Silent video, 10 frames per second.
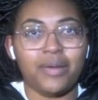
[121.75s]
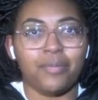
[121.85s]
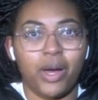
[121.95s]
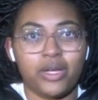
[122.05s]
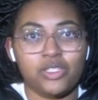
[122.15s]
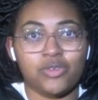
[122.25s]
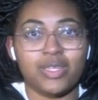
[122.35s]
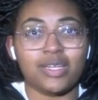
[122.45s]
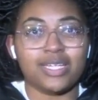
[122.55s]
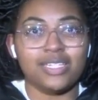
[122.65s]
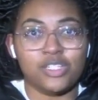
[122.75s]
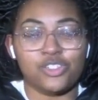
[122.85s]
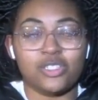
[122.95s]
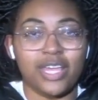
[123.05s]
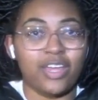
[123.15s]
monitoring the
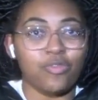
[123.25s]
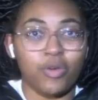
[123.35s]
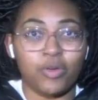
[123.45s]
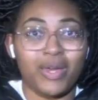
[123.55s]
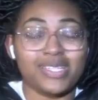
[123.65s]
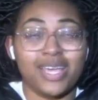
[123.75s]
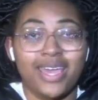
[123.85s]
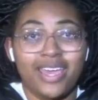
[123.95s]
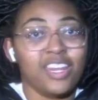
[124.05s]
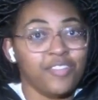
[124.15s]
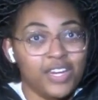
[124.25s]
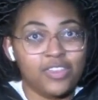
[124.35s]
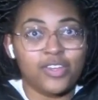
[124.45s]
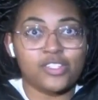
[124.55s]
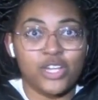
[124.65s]
conditions and the roadways. And if
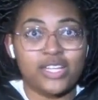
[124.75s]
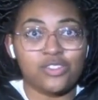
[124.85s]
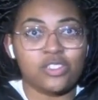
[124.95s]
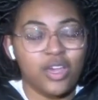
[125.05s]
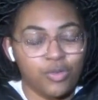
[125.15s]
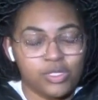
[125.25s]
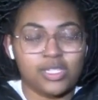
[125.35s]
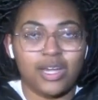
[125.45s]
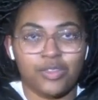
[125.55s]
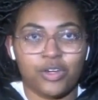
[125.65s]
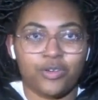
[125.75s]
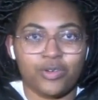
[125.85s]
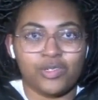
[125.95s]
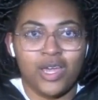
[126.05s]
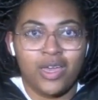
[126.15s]
anything changes, they will send out their crews.